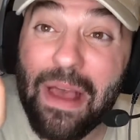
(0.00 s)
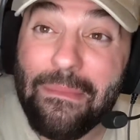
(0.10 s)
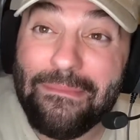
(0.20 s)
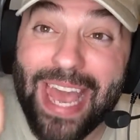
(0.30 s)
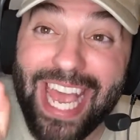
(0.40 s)

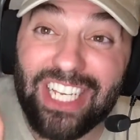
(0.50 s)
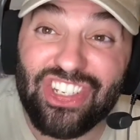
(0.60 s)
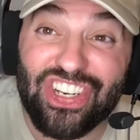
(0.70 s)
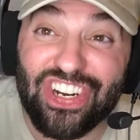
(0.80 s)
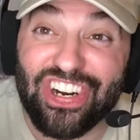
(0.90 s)
Make
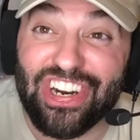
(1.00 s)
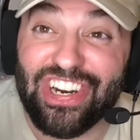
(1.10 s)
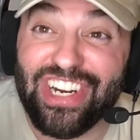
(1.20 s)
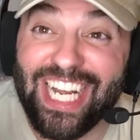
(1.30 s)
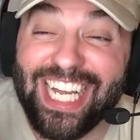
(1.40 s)
sure
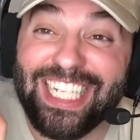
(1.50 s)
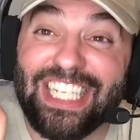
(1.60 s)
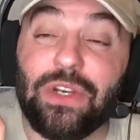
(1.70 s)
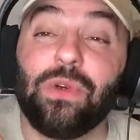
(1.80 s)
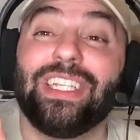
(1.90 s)

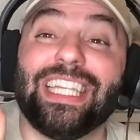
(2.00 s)
to